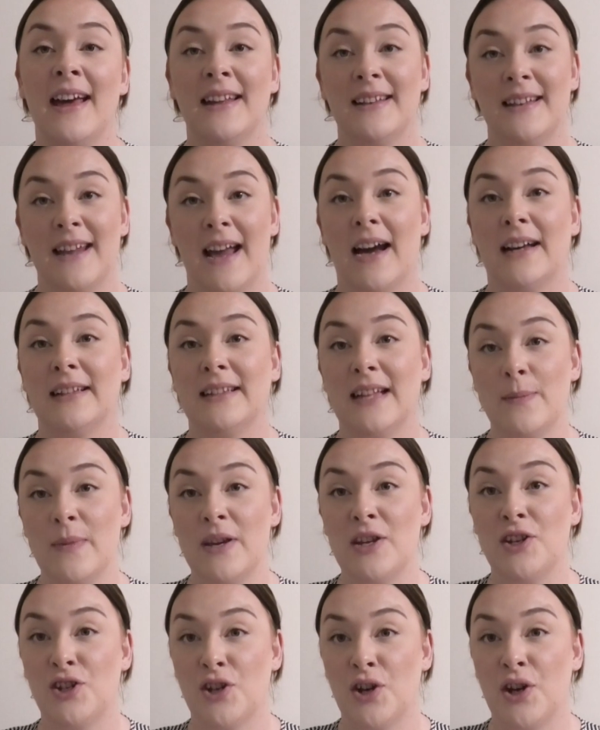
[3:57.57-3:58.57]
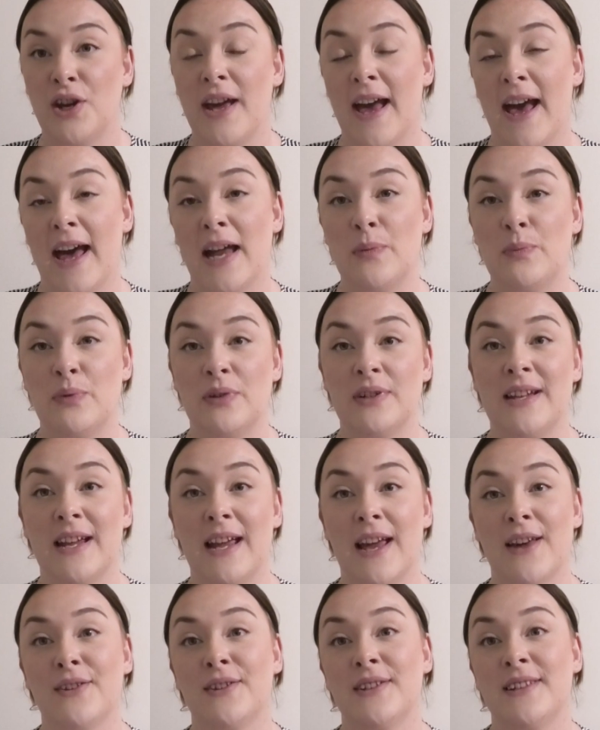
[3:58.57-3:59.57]
Now, let me show you how to put
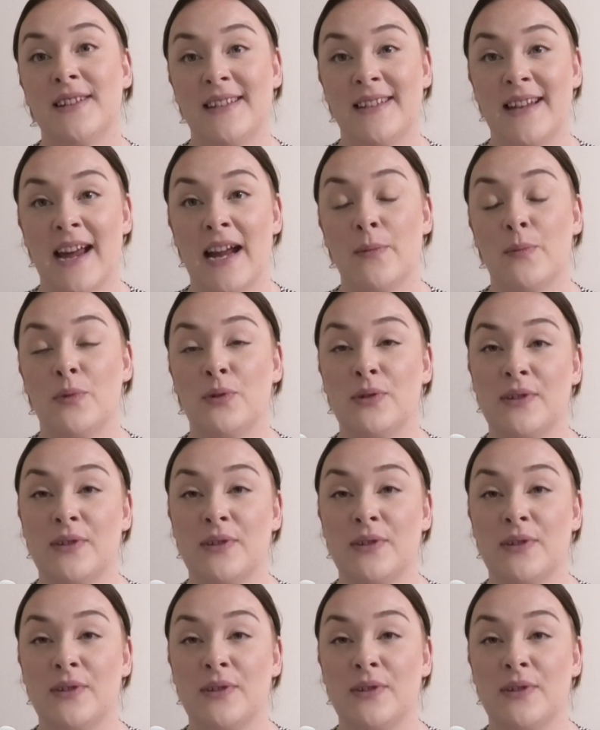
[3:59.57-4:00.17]
together a sustainable